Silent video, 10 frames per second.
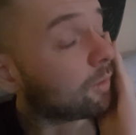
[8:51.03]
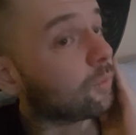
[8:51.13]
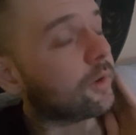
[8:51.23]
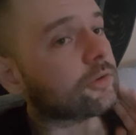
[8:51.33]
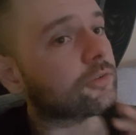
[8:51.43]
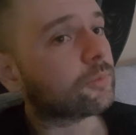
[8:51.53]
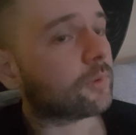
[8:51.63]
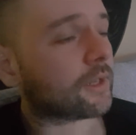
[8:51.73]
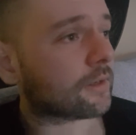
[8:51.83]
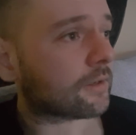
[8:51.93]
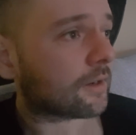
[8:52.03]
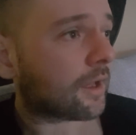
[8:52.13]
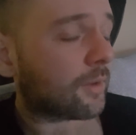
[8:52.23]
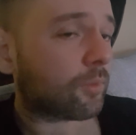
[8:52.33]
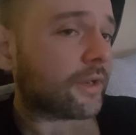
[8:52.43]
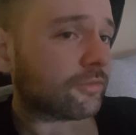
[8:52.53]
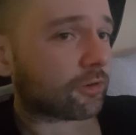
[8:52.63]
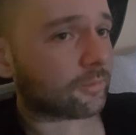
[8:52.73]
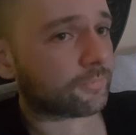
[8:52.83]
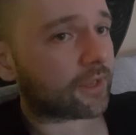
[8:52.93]
was when I went
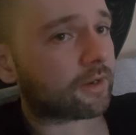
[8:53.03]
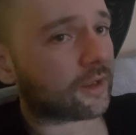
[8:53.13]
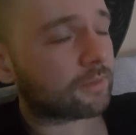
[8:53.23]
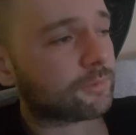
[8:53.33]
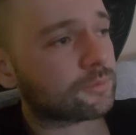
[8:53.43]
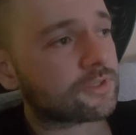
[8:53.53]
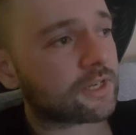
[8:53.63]
from that honeymoon